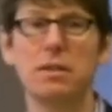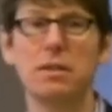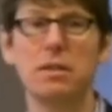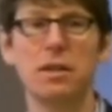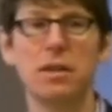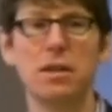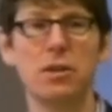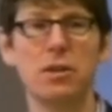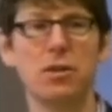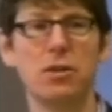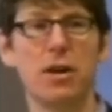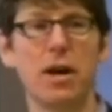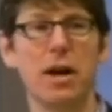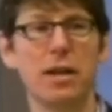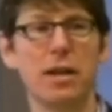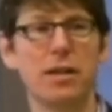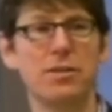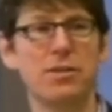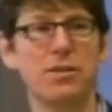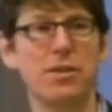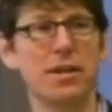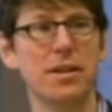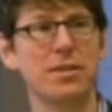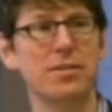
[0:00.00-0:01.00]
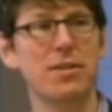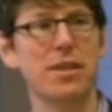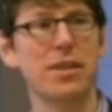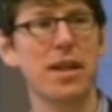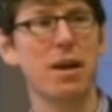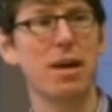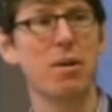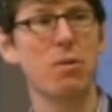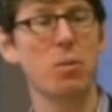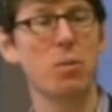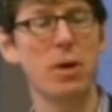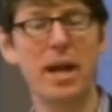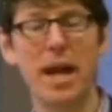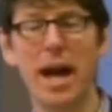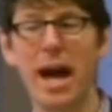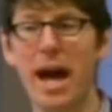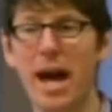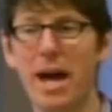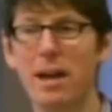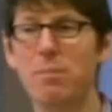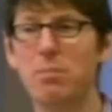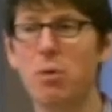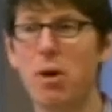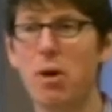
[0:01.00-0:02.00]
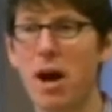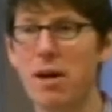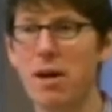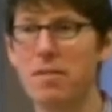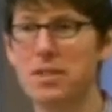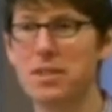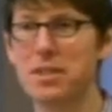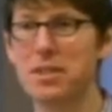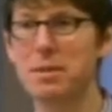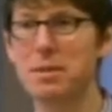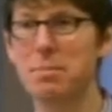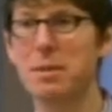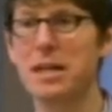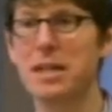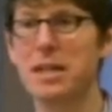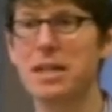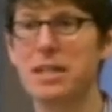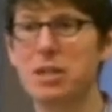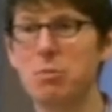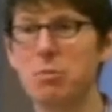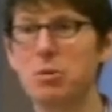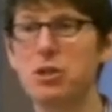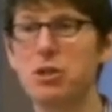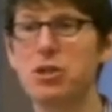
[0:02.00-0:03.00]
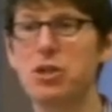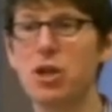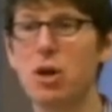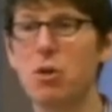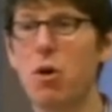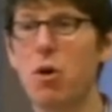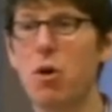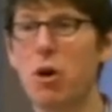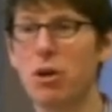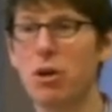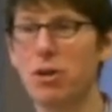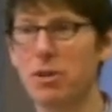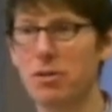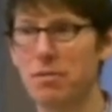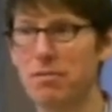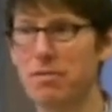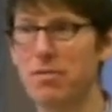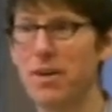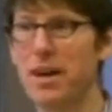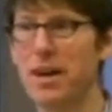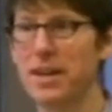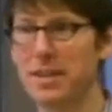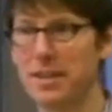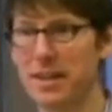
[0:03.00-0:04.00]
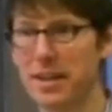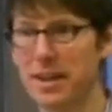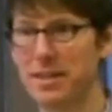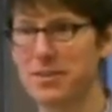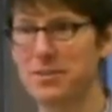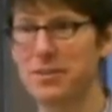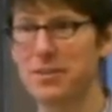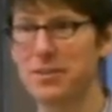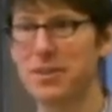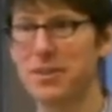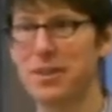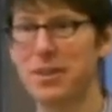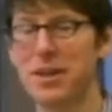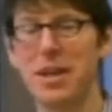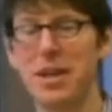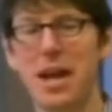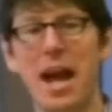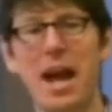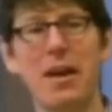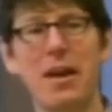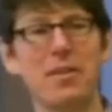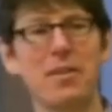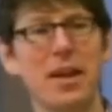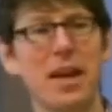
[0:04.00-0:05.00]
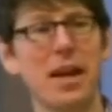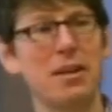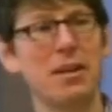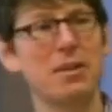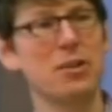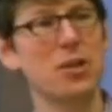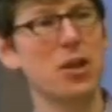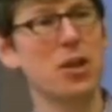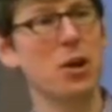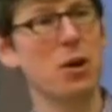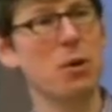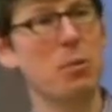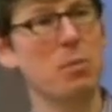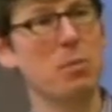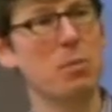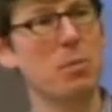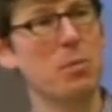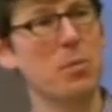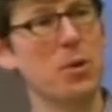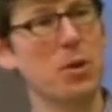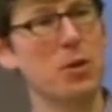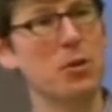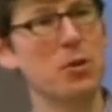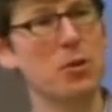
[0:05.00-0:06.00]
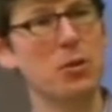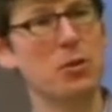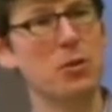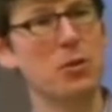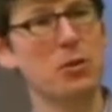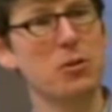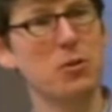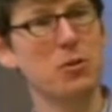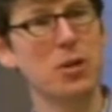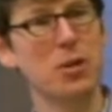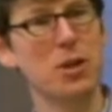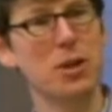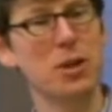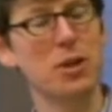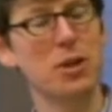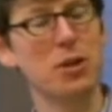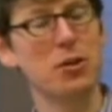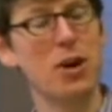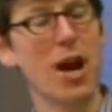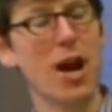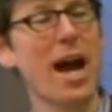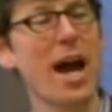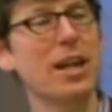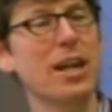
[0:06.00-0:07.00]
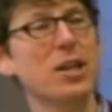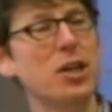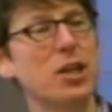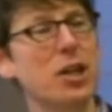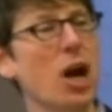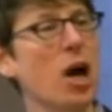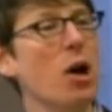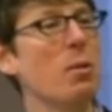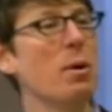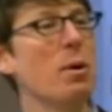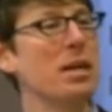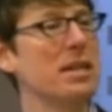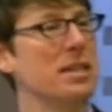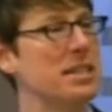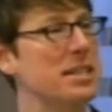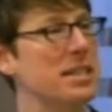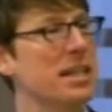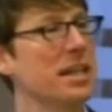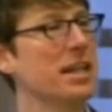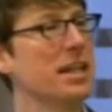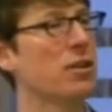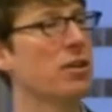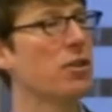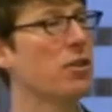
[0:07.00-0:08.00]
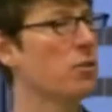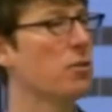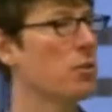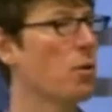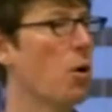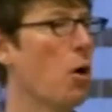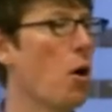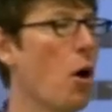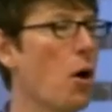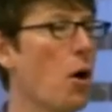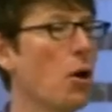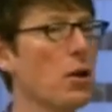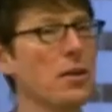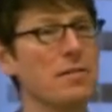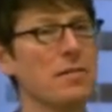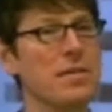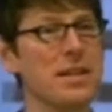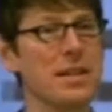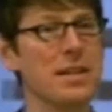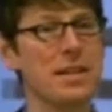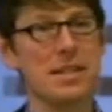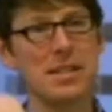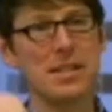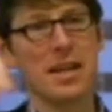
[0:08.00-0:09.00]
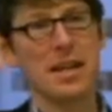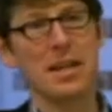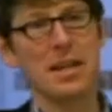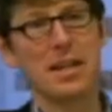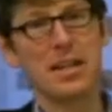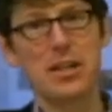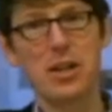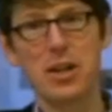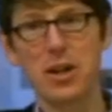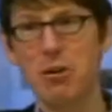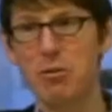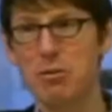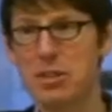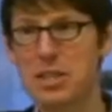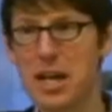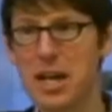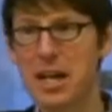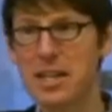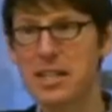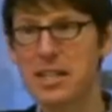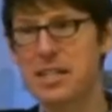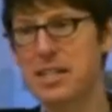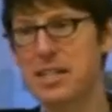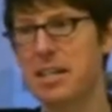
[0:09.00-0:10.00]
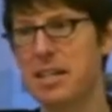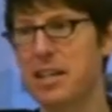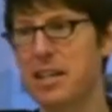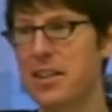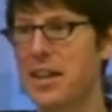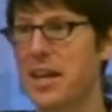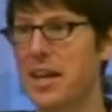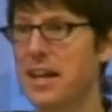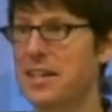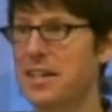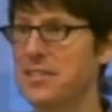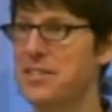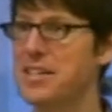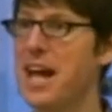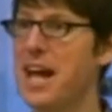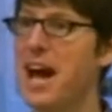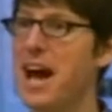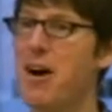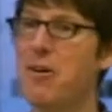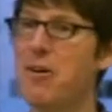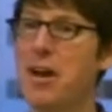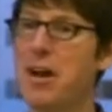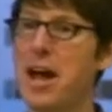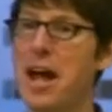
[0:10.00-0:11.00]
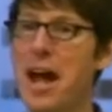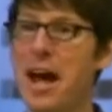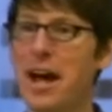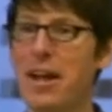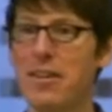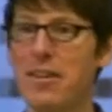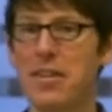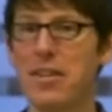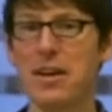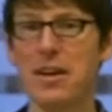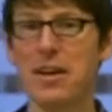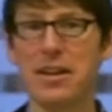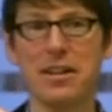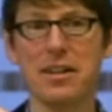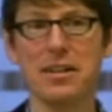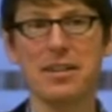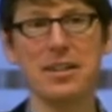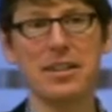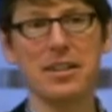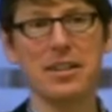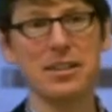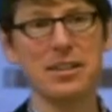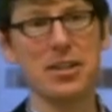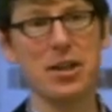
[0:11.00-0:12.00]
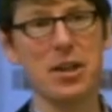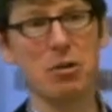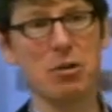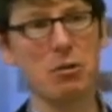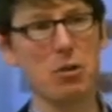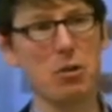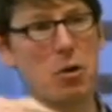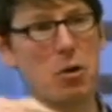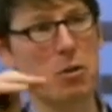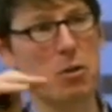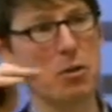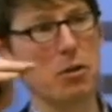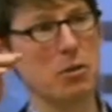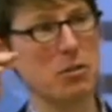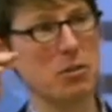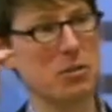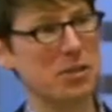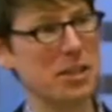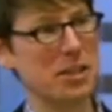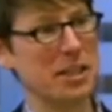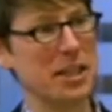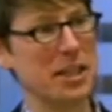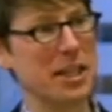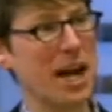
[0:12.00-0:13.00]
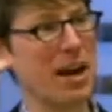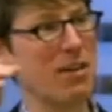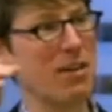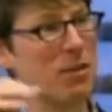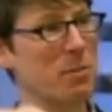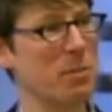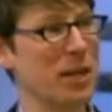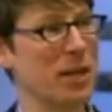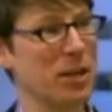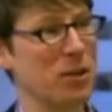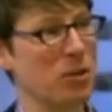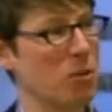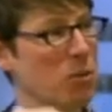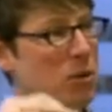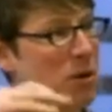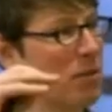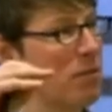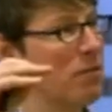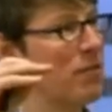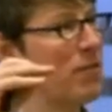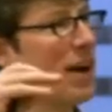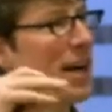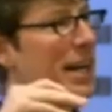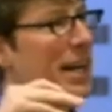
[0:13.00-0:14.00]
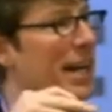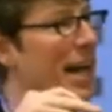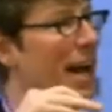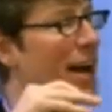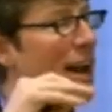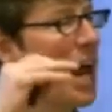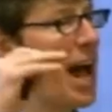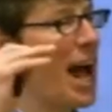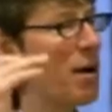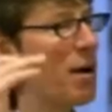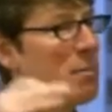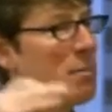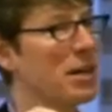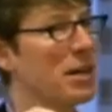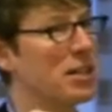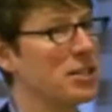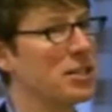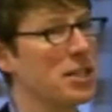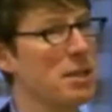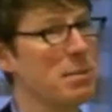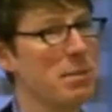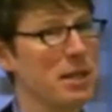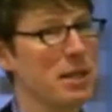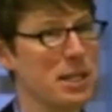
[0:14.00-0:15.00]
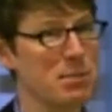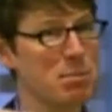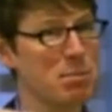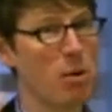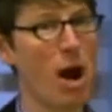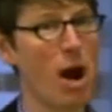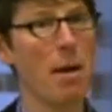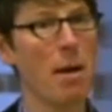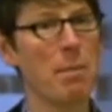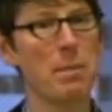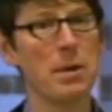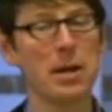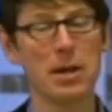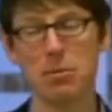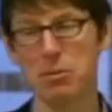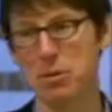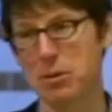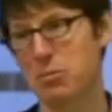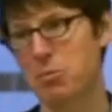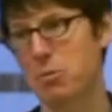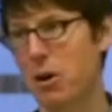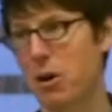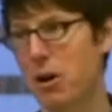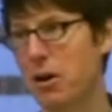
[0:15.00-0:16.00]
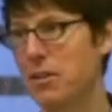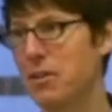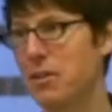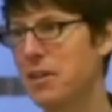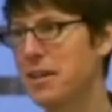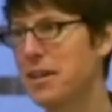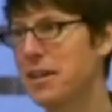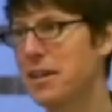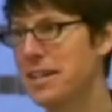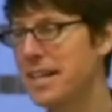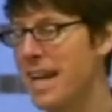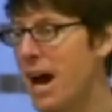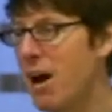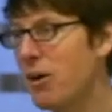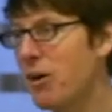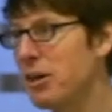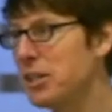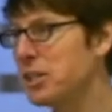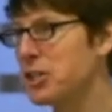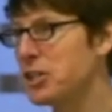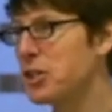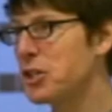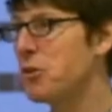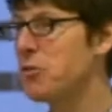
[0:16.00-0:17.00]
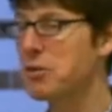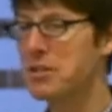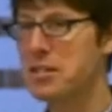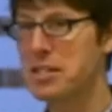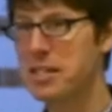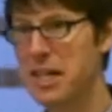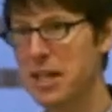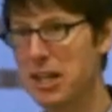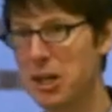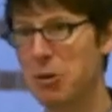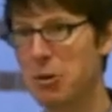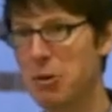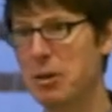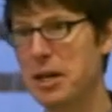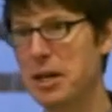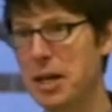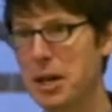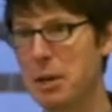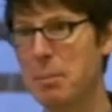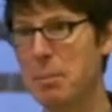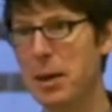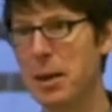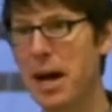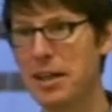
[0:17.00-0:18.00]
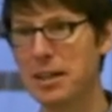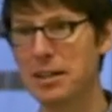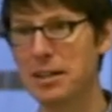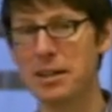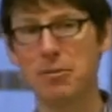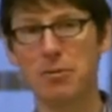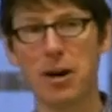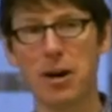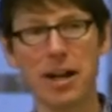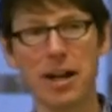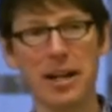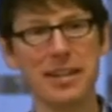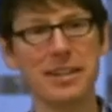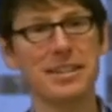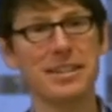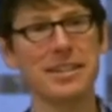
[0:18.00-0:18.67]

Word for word: in the United States that we had privacy because it was so hard to find us, and that you know you, you had to go and dig through all of these you know, dusty things down at the, you know, local city government in order to find out how much somebody's property was worth. Now I just go to Zillow and hit a button, right?